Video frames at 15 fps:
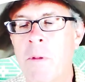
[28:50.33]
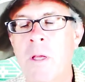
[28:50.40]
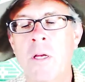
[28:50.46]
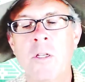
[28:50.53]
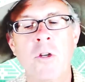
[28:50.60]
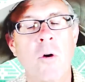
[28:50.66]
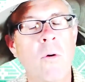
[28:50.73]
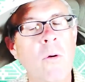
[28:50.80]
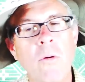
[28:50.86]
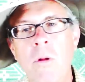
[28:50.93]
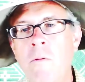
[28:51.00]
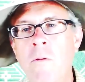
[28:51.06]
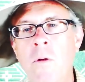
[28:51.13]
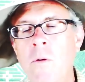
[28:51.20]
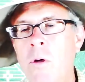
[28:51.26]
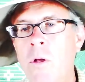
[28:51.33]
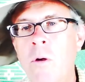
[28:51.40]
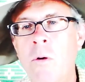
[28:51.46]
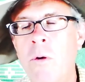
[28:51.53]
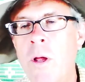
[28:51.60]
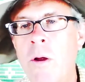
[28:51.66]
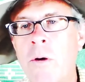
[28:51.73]
Because you're only viewing
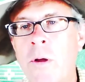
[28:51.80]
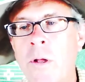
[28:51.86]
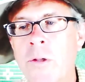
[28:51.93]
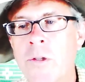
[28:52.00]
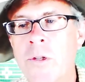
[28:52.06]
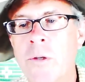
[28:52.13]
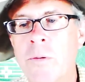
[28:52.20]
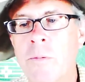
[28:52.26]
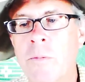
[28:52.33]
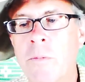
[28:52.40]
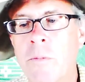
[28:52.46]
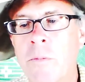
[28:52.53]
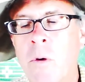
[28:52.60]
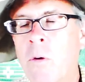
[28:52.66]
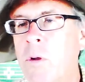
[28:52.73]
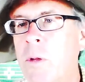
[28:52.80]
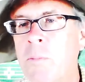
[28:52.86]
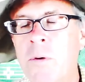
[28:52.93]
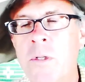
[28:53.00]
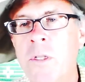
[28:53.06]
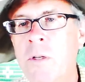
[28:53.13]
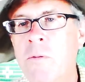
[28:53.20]
your own arrogance. Only
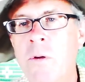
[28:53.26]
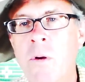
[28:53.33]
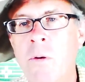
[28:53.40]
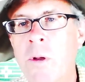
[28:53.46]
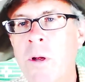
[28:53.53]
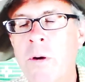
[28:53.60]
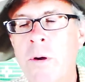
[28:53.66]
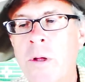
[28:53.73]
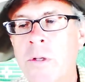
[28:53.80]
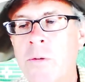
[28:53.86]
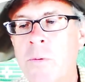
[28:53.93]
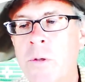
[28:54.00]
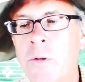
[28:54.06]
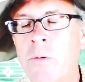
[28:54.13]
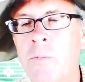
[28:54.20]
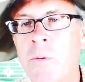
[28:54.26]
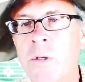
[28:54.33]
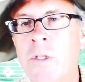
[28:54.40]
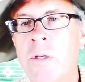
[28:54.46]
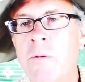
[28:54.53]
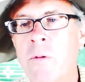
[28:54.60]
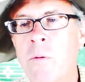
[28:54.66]
perceiving your own arrogance when you're
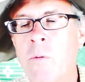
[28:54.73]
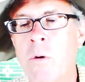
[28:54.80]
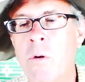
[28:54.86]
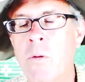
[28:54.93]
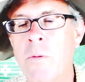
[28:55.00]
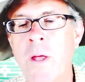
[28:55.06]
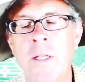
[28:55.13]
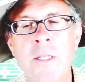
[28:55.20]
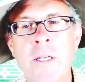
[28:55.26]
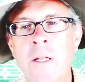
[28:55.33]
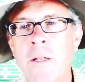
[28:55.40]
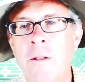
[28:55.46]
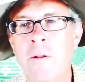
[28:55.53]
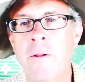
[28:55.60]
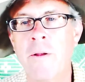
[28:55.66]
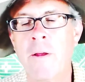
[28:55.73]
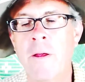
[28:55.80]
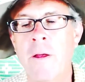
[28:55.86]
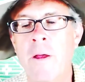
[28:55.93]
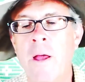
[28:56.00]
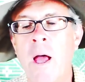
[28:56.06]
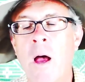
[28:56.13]
perceiving the world. That's it.
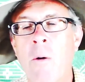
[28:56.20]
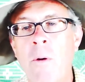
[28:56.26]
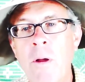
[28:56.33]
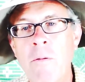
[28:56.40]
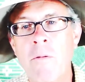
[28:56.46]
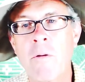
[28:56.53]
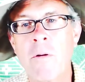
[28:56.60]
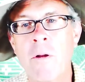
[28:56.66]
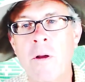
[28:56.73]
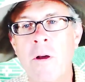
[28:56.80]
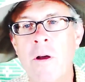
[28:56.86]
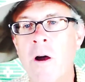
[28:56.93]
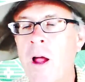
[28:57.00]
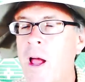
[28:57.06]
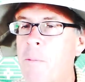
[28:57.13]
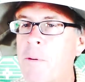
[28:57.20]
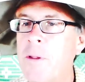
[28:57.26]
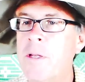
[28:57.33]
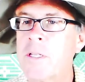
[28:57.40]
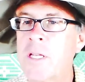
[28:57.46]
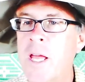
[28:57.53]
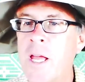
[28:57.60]
However,
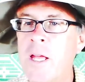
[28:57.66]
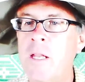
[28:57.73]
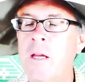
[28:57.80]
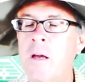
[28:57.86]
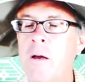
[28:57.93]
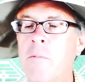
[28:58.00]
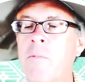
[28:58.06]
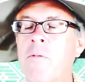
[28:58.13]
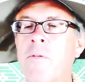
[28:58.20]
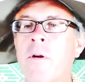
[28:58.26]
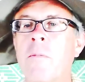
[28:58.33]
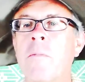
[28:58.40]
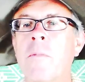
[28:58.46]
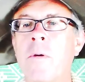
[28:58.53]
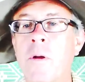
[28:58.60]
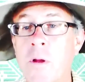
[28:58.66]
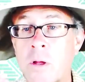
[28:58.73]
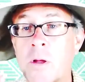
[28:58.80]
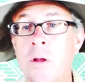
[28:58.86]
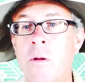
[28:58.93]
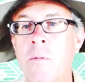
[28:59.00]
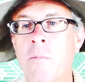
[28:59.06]
happiness can come from
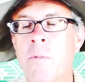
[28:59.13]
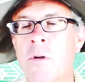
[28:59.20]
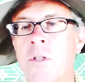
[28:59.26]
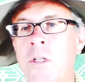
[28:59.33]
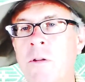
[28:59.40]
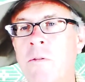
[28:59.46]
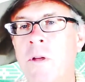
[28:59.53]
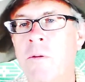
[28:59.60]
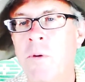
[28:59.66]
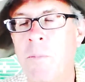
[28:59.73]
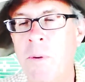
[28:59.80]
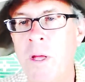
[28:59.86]
perceiving